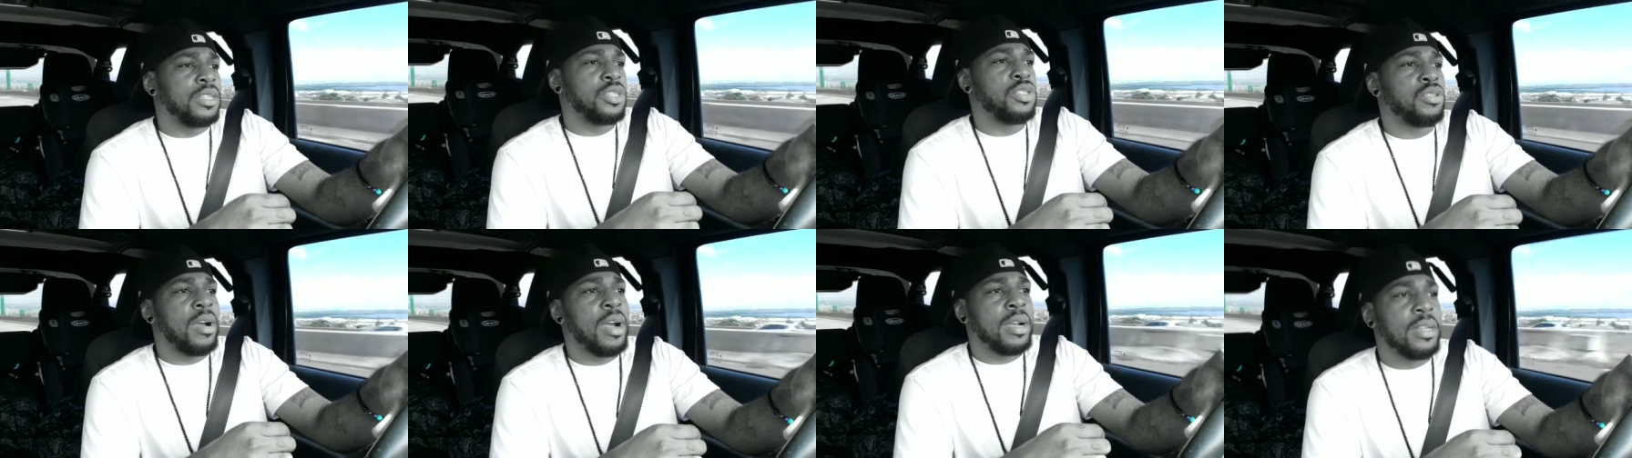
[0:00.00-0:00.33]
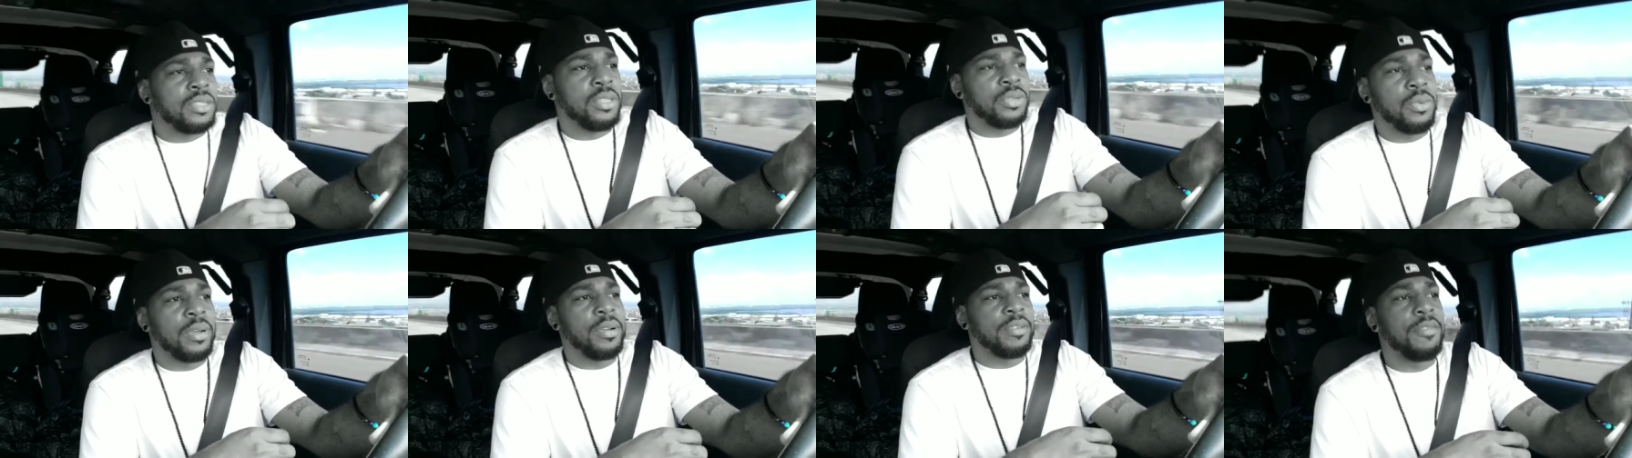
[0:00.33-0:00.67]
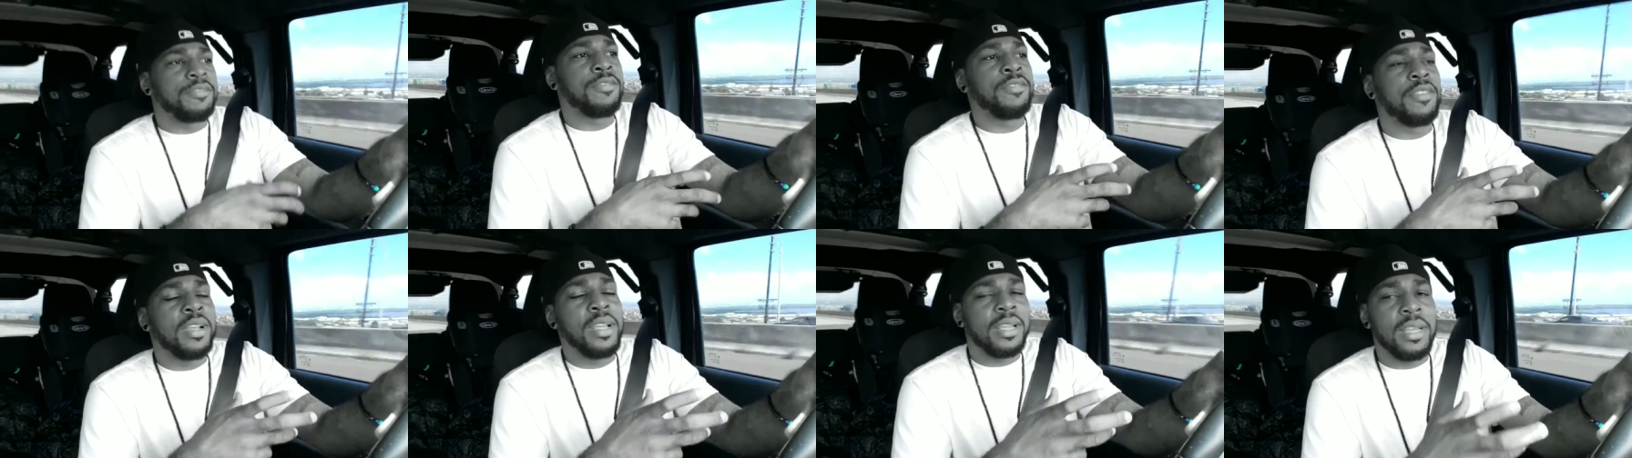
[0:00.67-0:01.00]
try to
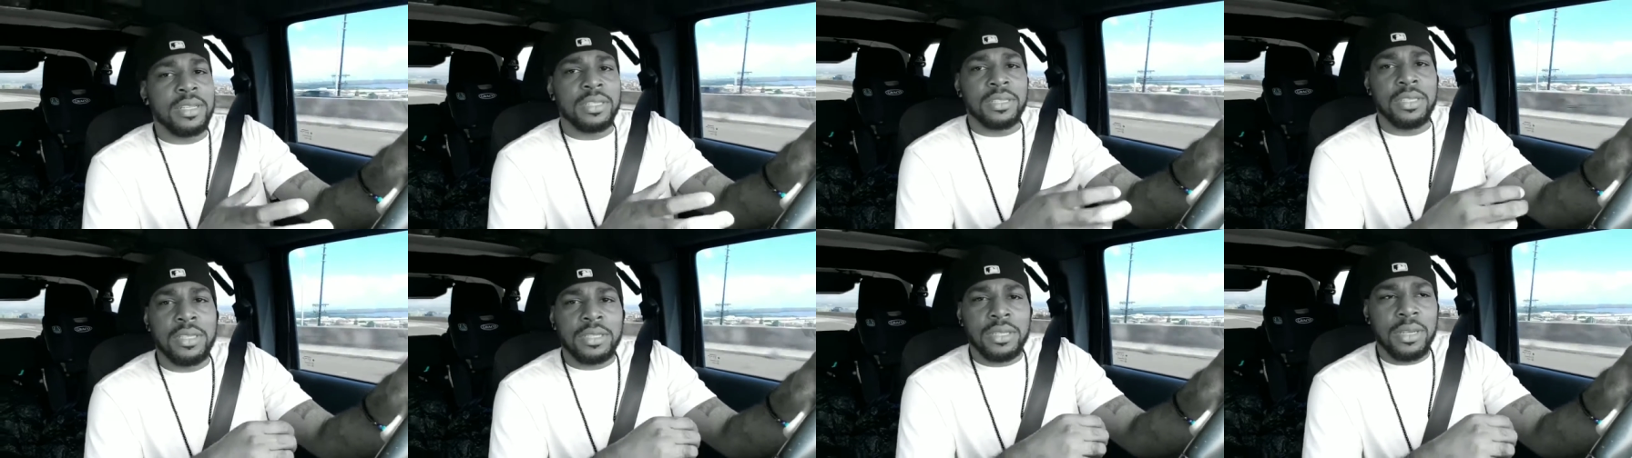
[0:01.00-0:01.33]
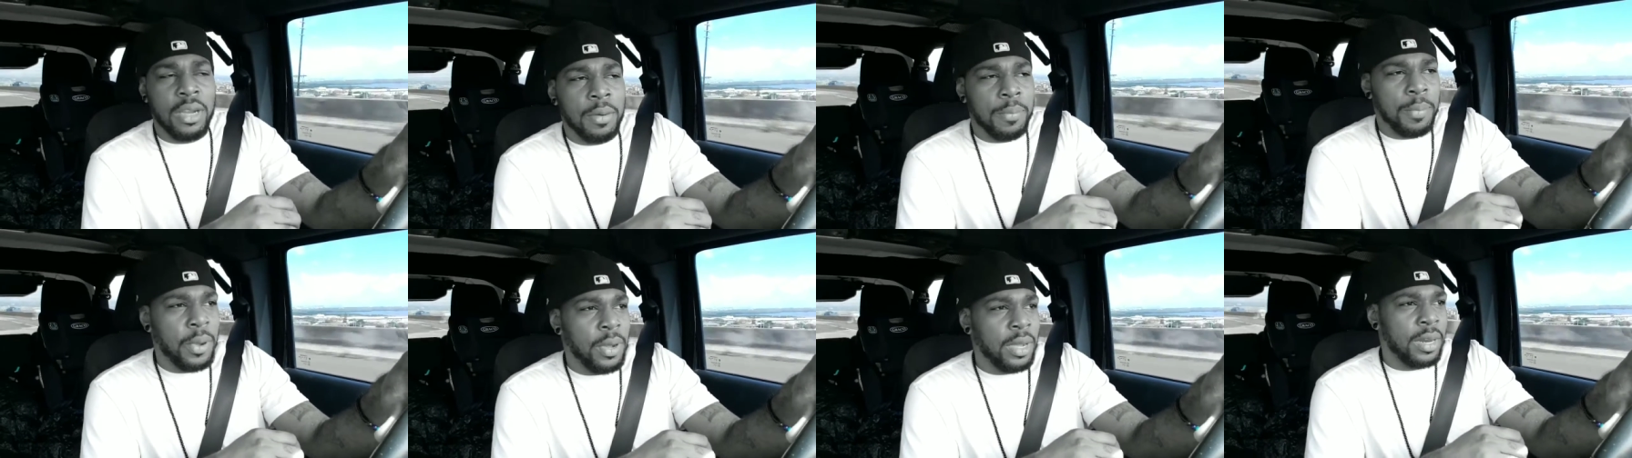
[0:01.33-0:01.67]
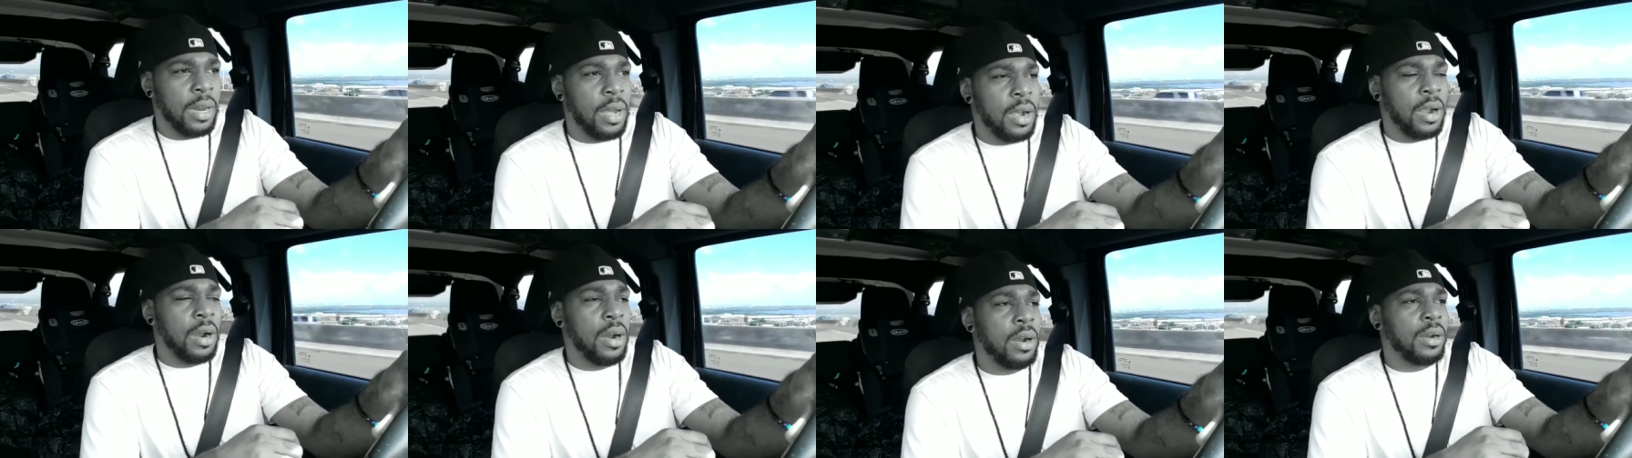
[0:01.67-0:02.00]
infringe
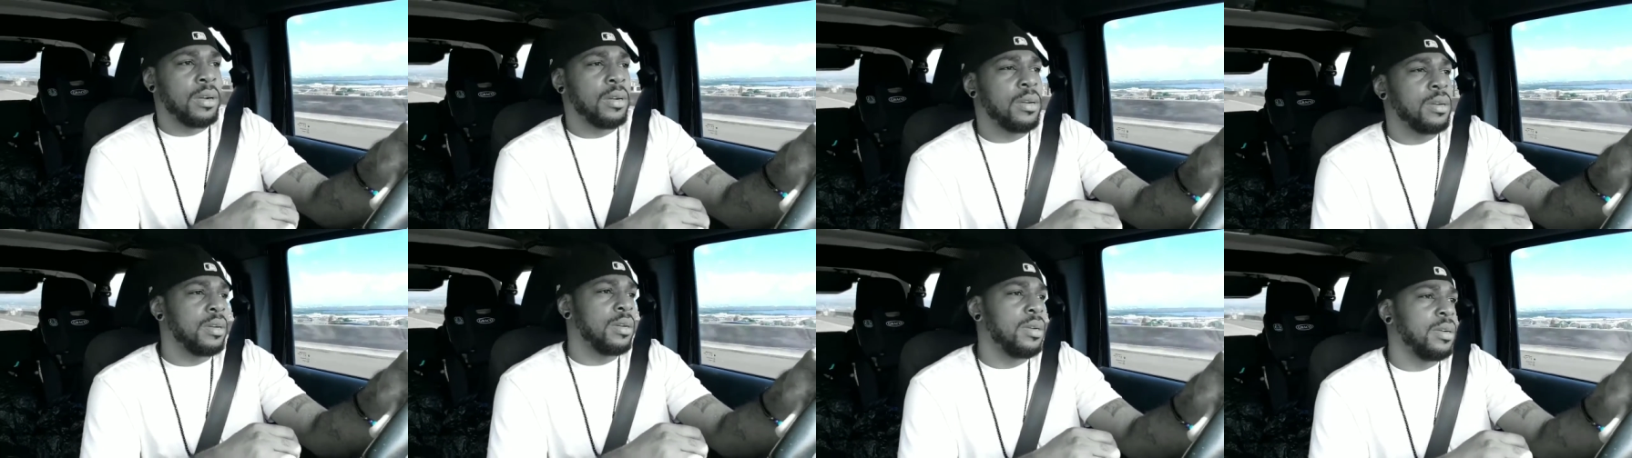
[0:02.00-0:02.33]
upon our